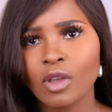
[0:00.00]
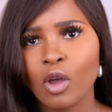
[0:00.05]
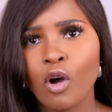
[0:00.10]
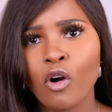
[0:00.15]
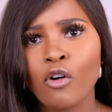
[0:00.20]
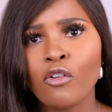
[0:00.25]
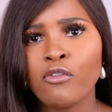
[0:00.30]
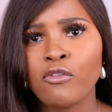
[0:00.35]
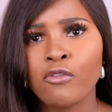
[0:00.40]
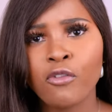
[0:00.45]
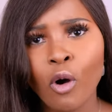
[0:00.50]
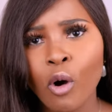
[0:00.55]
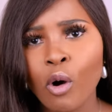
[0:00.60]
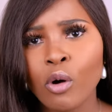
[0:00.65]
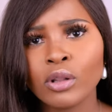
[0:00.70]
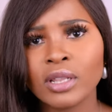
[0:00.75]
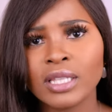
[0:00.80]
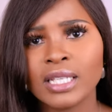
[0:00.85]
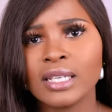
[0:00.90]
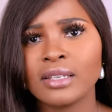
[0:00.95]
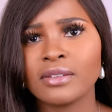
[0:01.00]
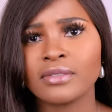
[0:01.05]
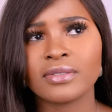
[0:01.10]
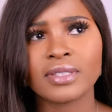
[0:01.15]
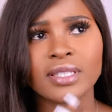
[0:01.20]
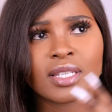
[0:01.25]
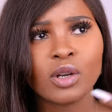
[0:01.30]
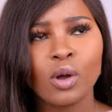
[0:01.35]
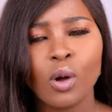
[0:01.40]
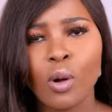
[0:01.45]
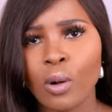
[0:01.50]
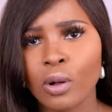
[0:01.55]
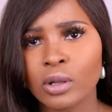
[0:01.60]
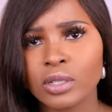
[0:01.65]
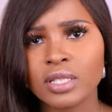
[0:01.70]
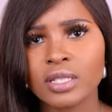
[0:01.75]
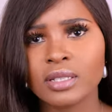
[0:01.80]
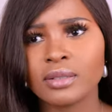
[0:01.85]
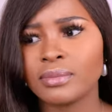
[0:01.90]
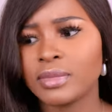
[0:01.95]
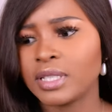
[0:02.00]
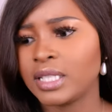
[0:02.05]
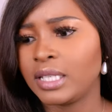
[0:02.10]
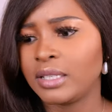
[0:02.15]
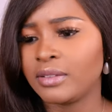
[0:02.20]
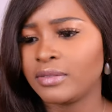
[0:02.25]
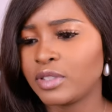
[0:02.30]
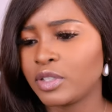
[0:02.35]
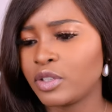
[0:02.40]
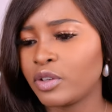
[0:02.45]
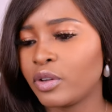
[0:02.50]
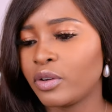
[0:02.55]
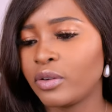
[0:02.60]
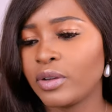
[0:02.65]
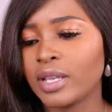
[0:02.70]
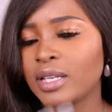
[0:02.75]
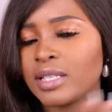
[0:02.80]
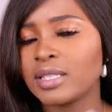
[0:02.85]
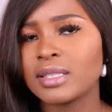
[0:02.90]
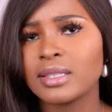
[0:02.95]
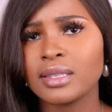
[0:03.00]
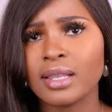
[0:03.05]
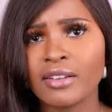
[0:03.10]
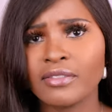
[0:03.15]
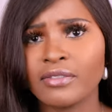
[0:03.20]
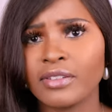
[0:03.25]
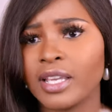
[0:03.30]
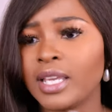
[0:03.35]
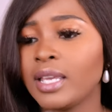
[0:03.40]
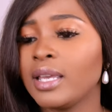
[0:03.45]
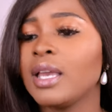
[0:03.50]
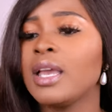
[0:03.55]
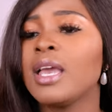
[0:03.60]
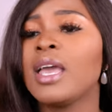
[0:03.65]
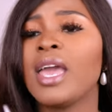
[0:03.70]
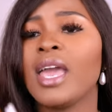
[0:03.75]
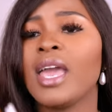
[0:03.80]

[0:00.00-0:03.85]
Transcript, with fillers: or fall leaves and autumn leaves, you know, and it's lovely.